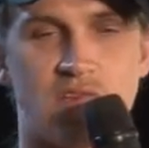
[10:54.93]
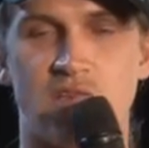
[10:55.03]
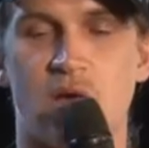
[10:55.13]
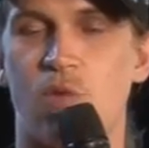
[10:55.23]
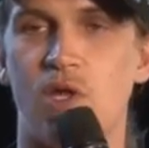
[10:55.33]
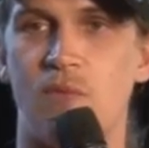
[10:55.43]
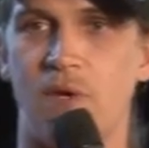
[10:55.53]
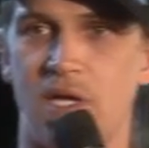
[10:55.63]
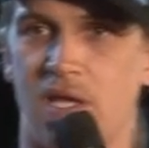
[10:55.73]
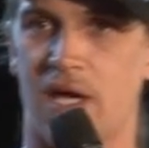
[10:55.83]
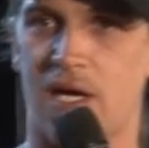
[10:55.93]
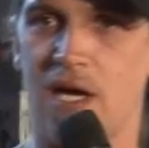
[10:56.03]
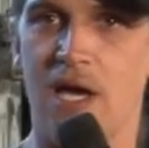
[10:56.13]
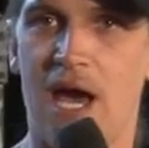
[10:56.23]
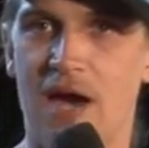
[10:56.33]
He's like, What do you mean? Like
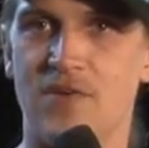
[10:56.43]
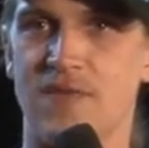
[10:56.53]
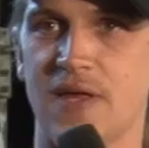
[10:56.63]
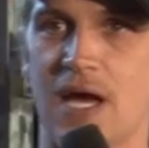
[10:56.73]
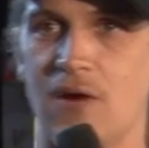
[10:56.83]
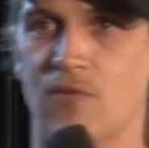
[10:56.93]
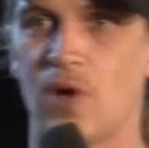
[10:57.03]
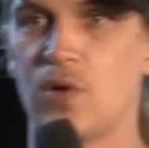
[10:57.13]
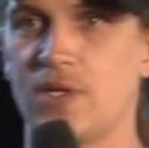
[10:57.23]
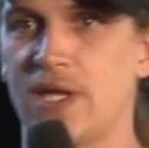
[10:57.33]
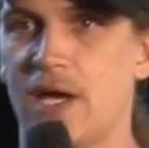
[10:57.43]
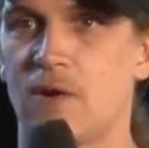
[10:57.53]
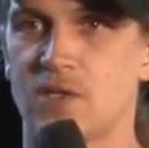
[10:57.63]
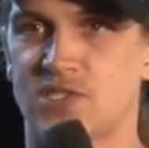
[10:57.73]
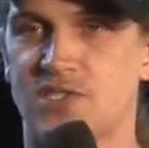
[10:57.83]
everything I wrote in there is